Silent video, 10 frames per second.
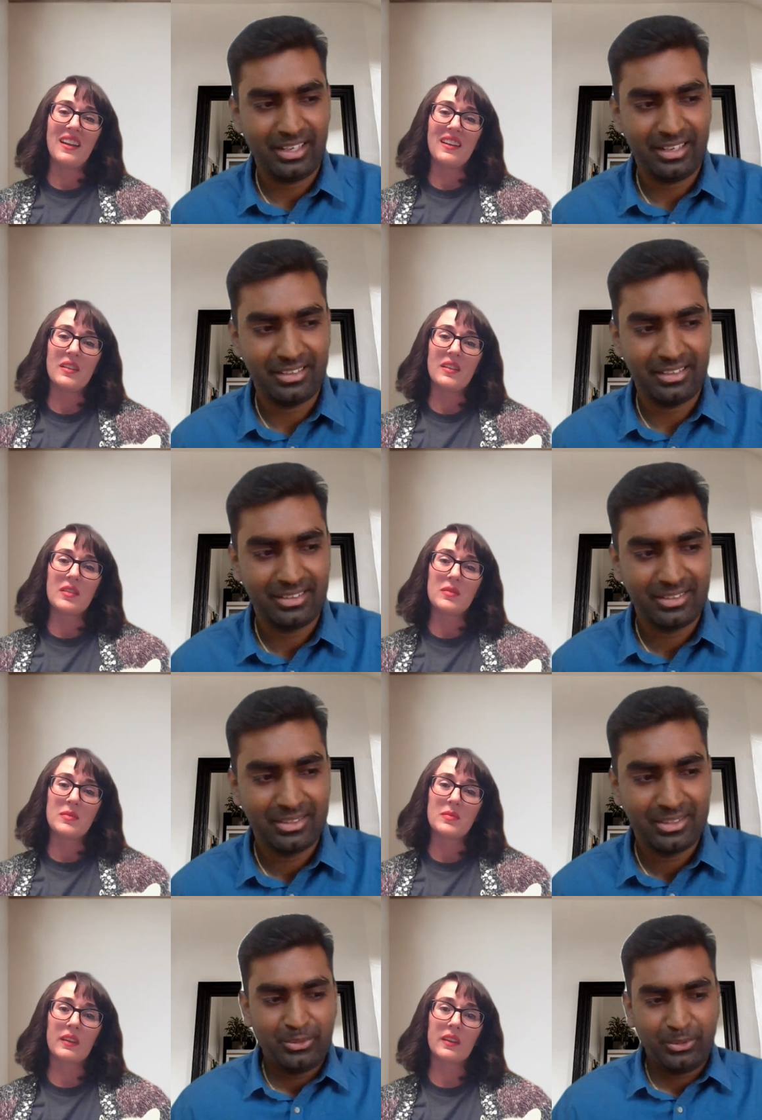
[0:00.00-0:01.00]
Speaker 1: okay.
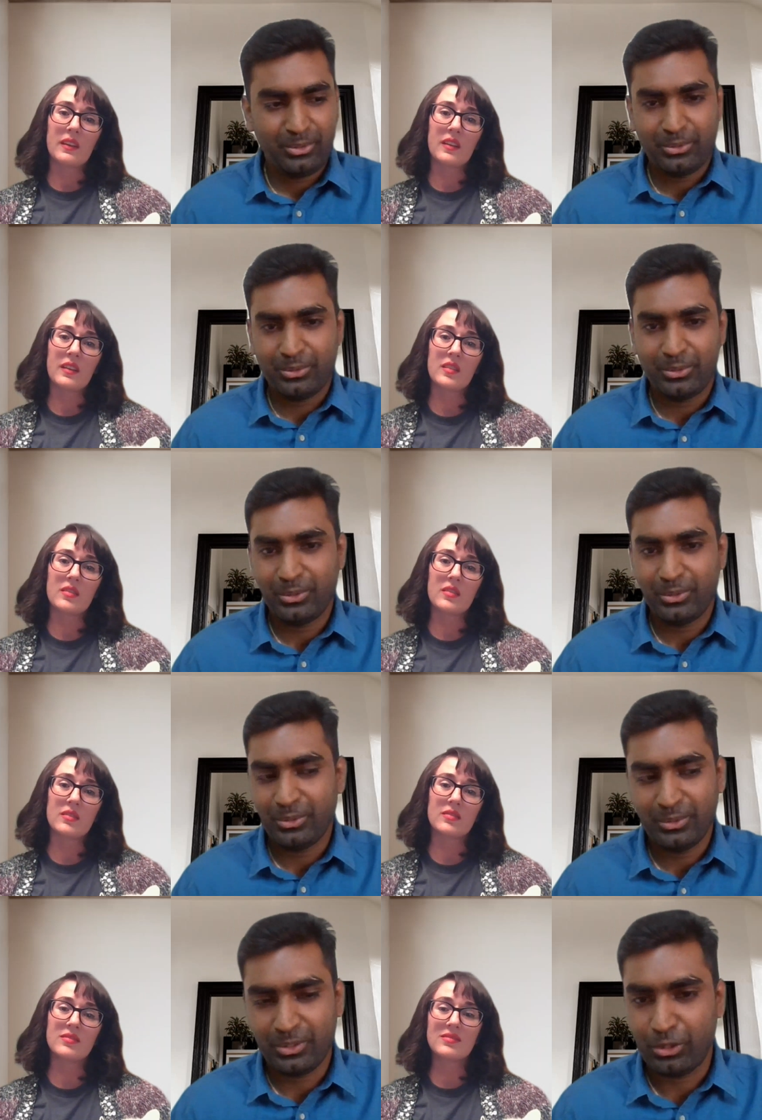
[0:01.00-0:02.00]
So
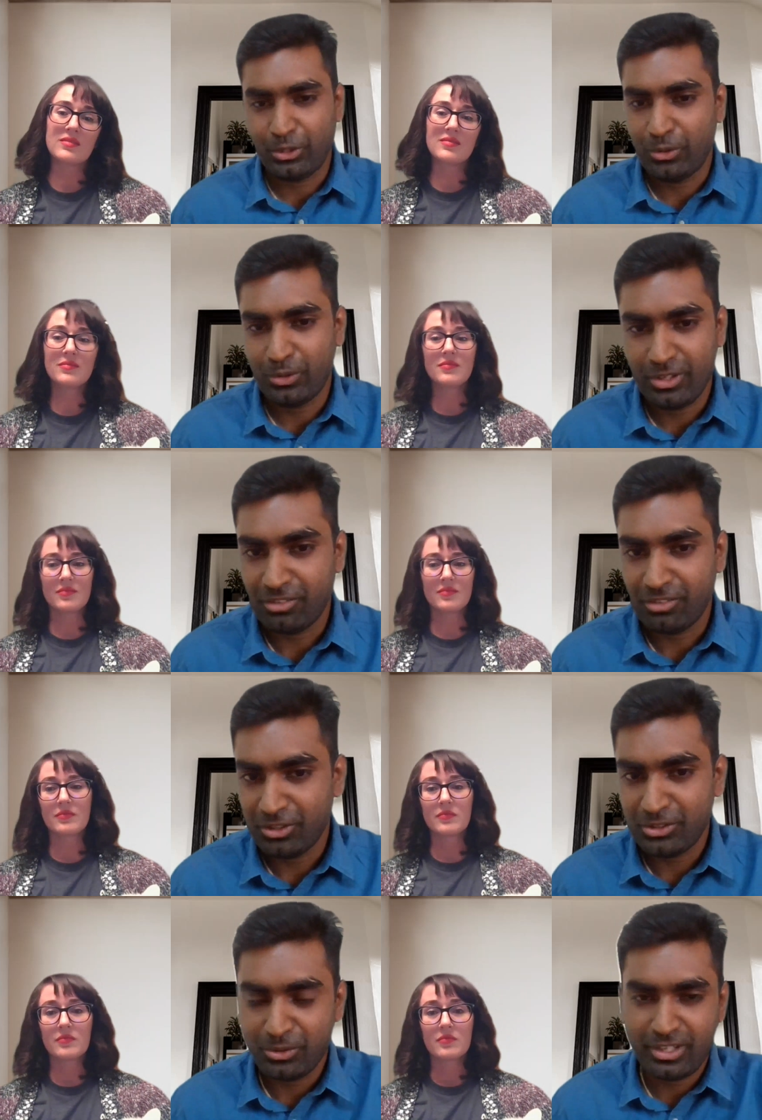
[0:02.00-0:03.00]
you're
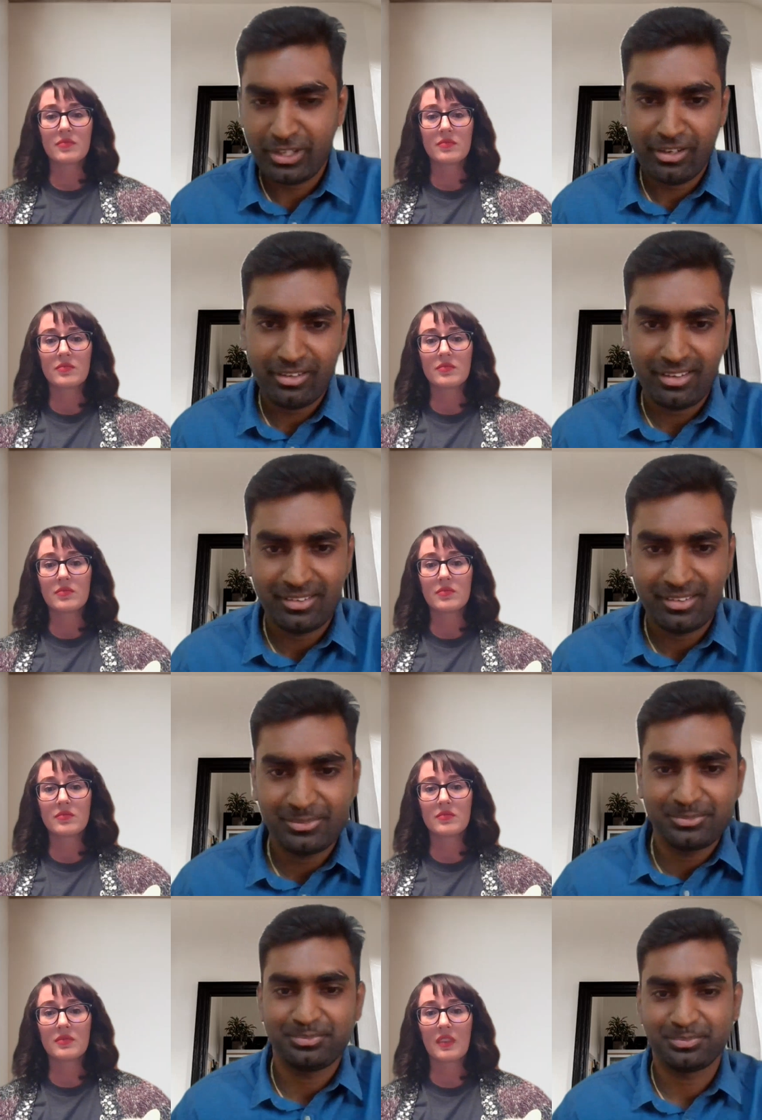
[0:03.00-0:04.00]
done with your dinner?
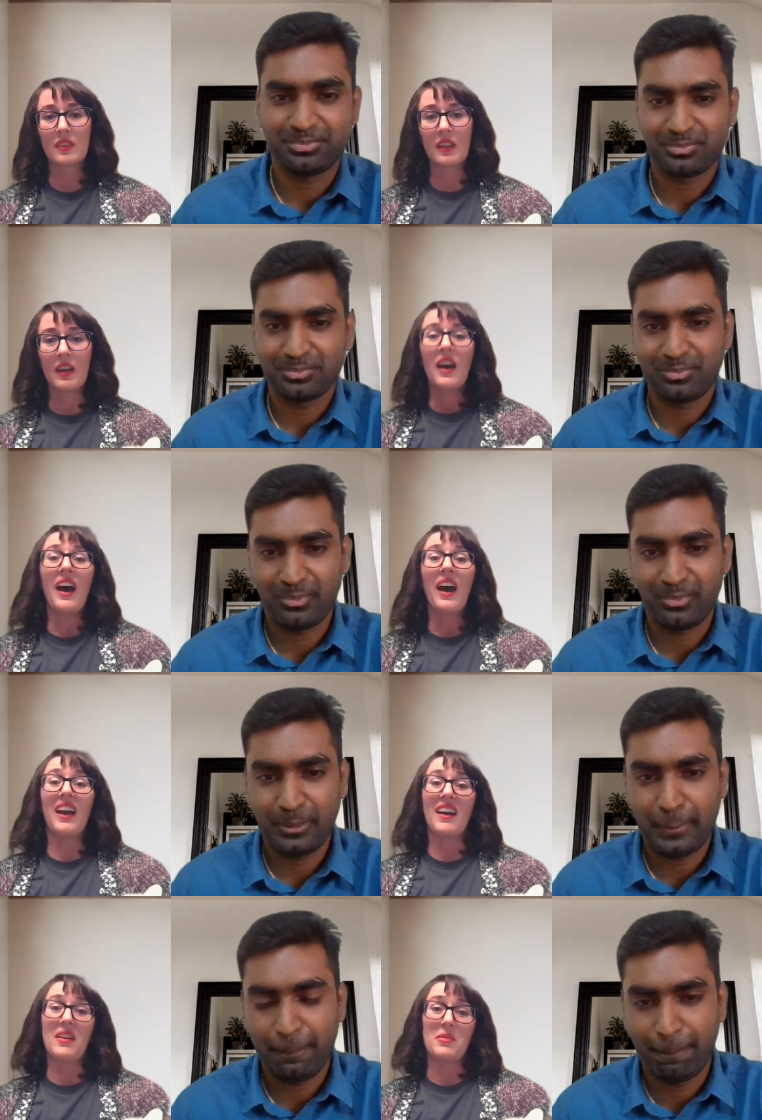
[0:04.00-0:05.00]

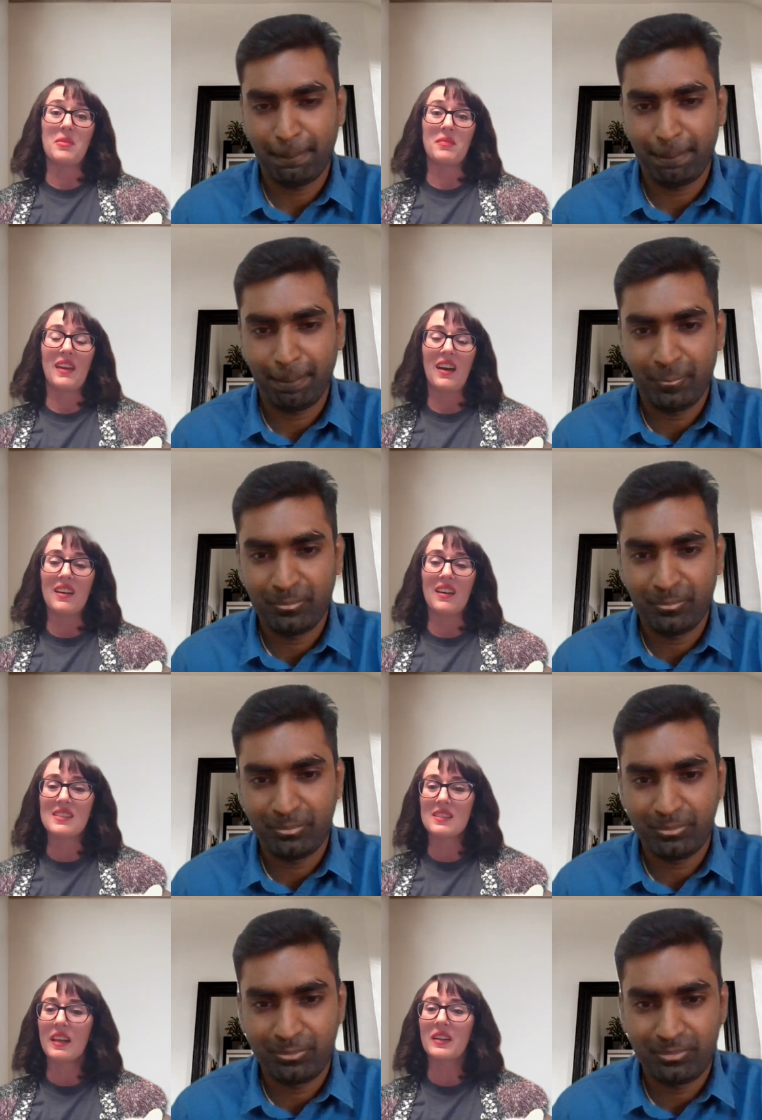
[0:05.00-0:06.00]
Speaker 2: I am. Yeah,
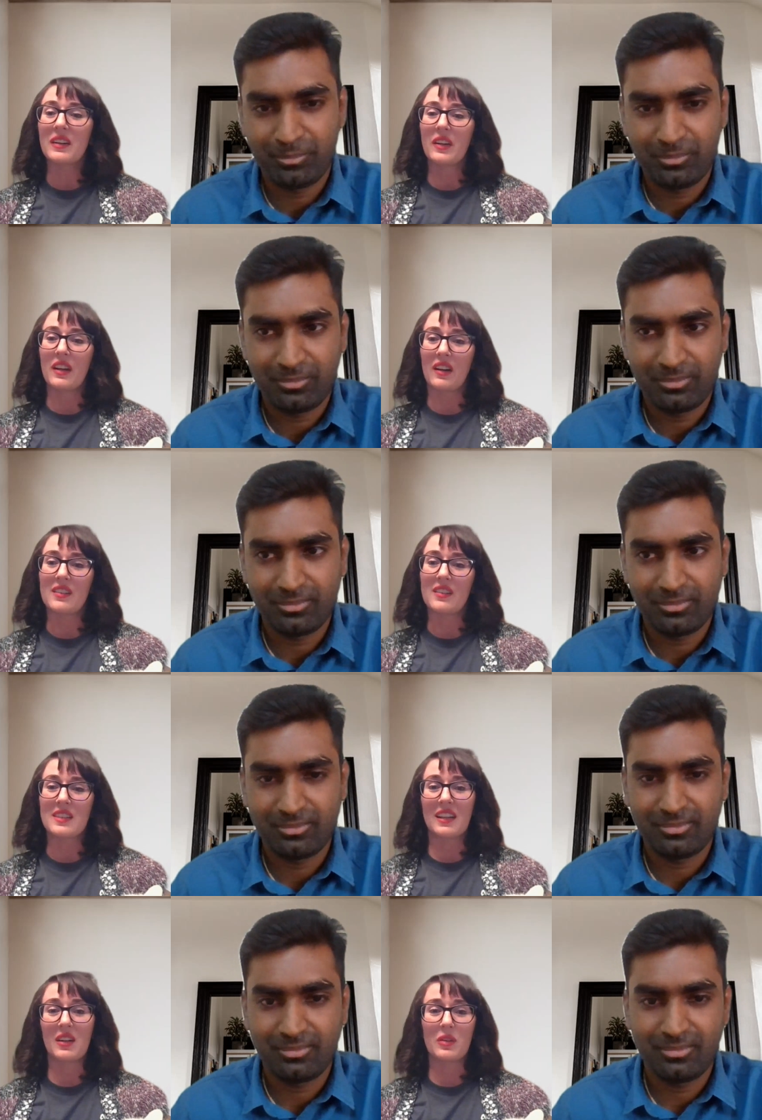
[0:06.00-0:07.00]
it's later here.
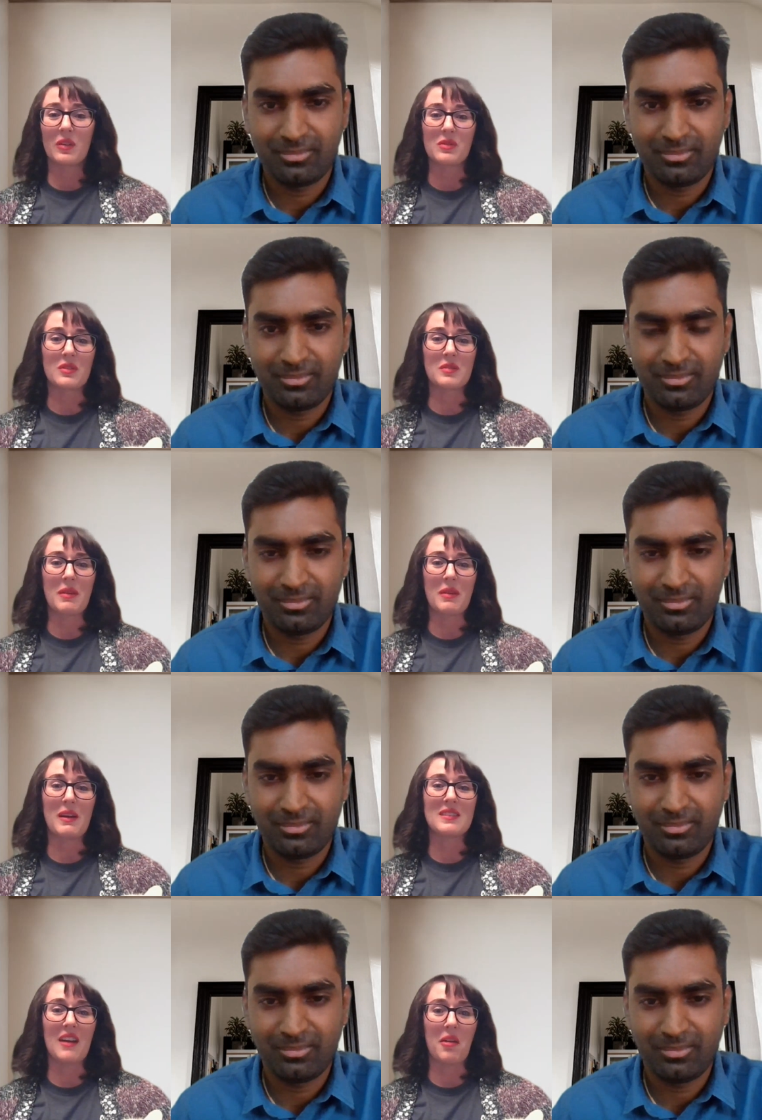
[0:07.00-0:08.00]
It's getting closer to my
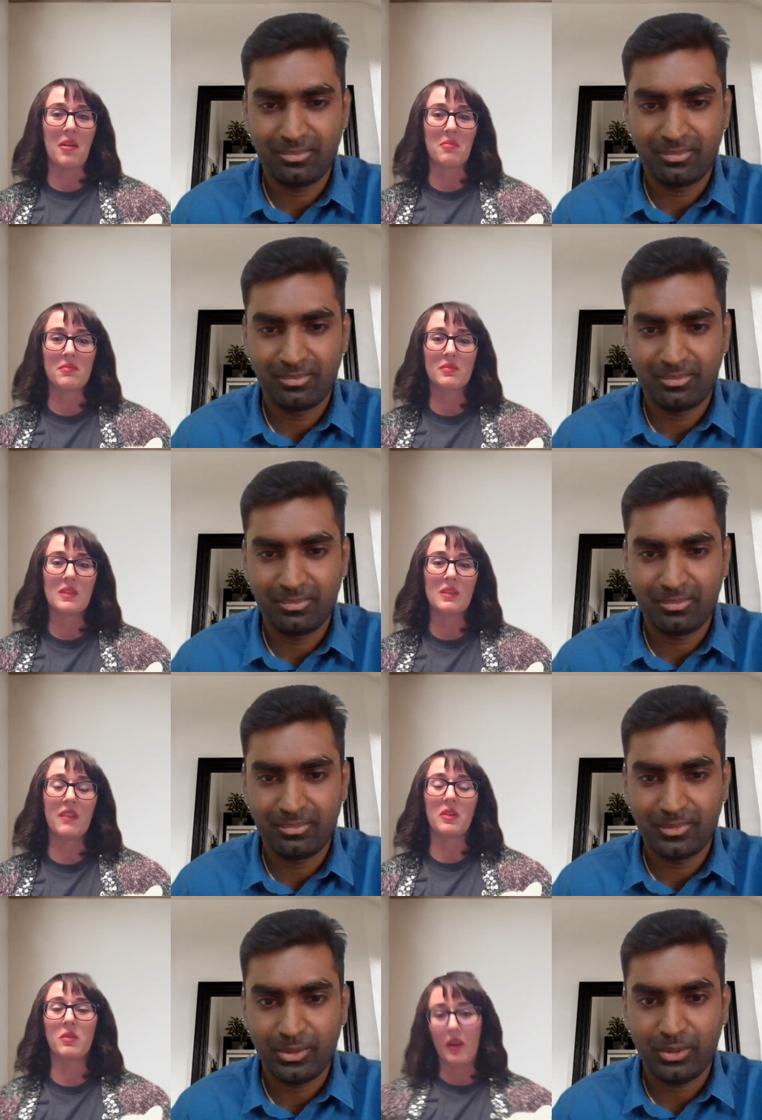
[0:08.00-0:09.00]
bedtime.
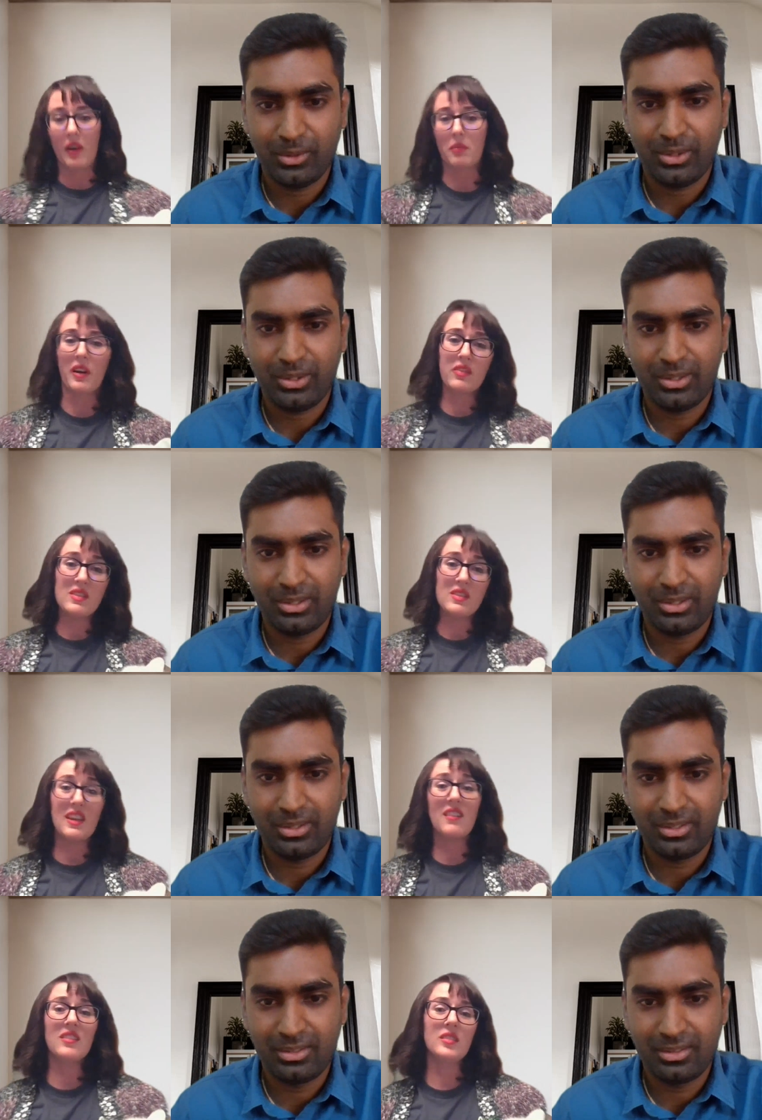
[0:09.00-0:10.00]
Have you had
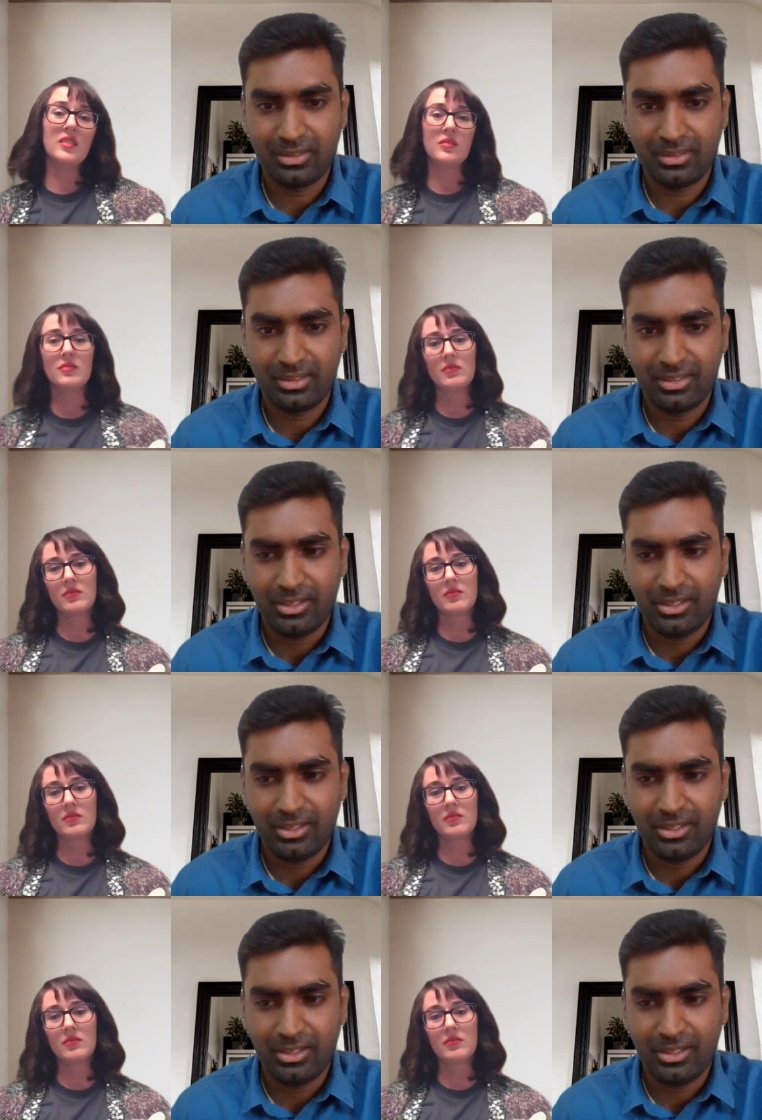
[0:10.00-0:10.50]
breakfast yet?